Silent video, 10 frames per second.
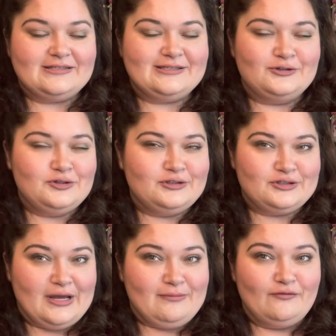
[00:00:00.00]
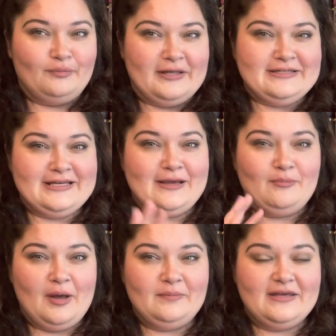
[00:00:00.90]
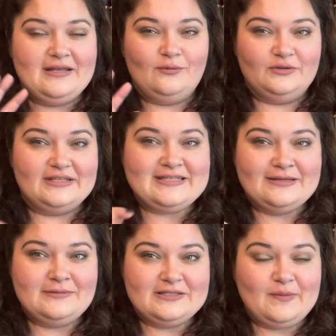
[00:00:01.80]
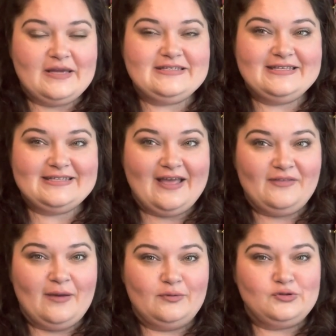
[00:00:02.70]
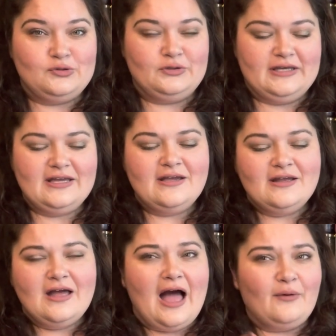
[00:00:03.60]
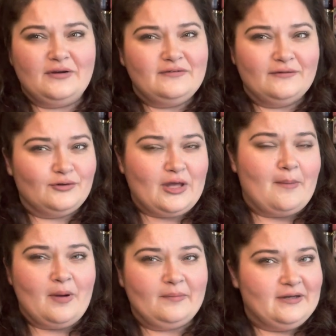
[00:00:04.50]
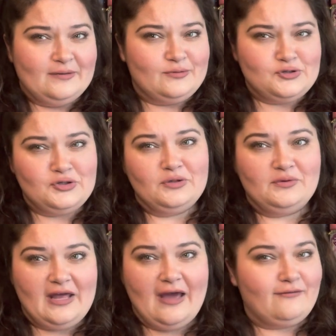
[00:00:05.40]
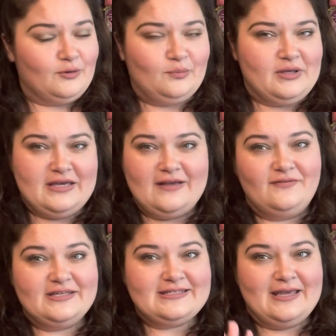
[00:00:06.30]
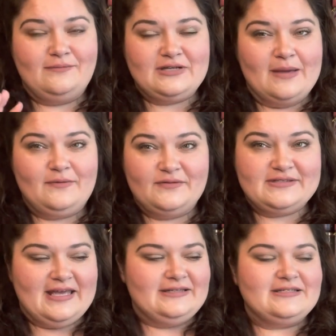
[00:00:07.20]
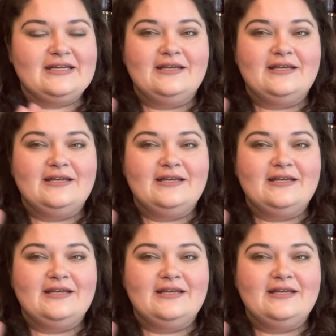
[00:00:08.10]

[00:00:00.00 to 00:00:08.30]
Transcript: such a good job of blending pumpkin with the cinnamon spices and that patchouli. I would have never thought pumpkin and patchouli would ever be in the same type of scent